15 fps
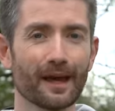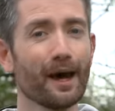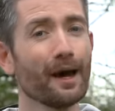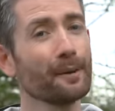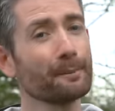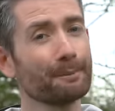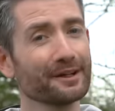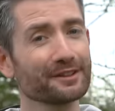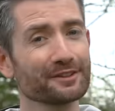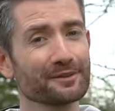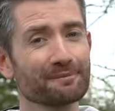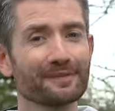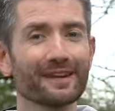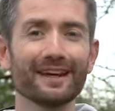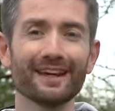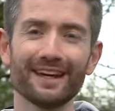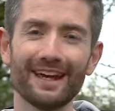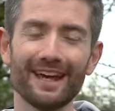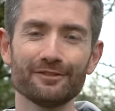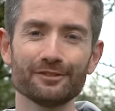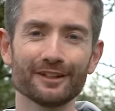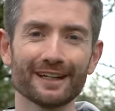videos for lovely
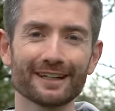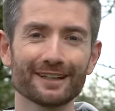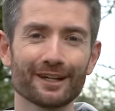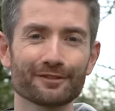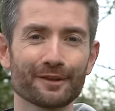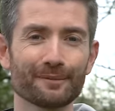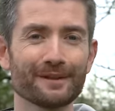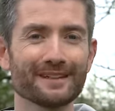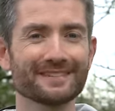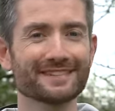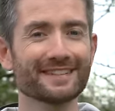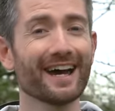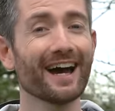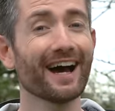flowers that you can sow.